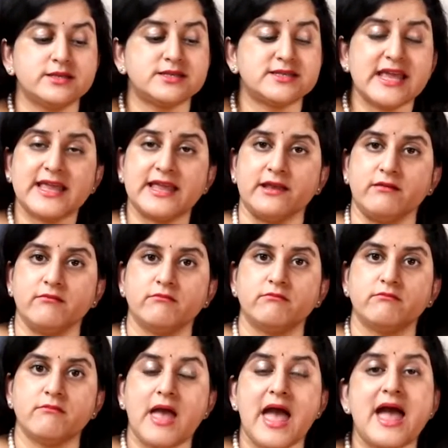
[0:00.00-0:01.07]
Second,
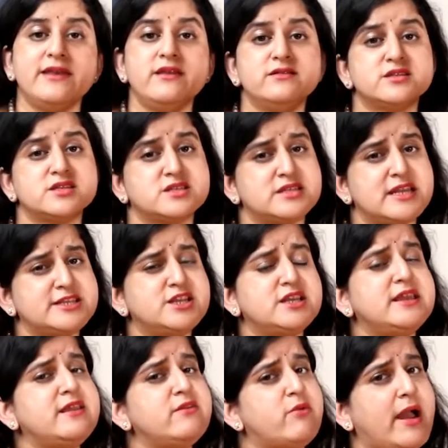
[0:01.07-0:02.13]
and a
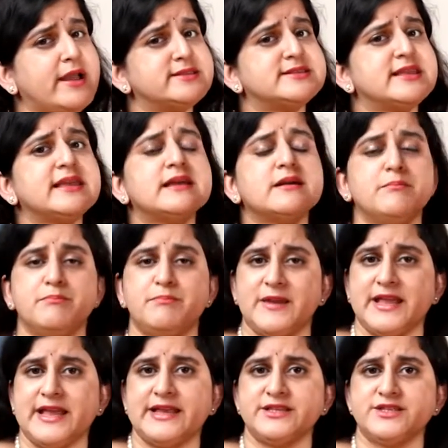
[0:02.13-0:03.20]
steadily rising
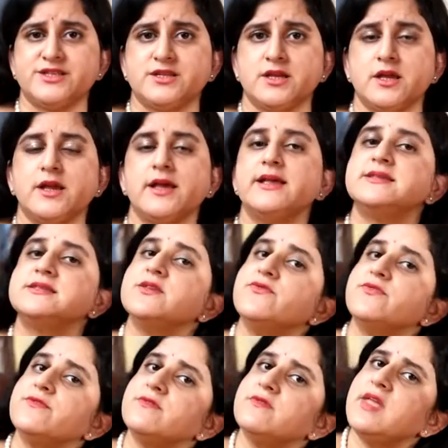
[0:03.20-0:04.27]
complaint, is the
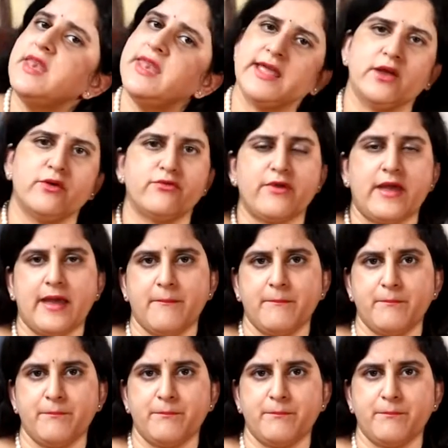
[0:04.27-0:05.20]
thinning of hair.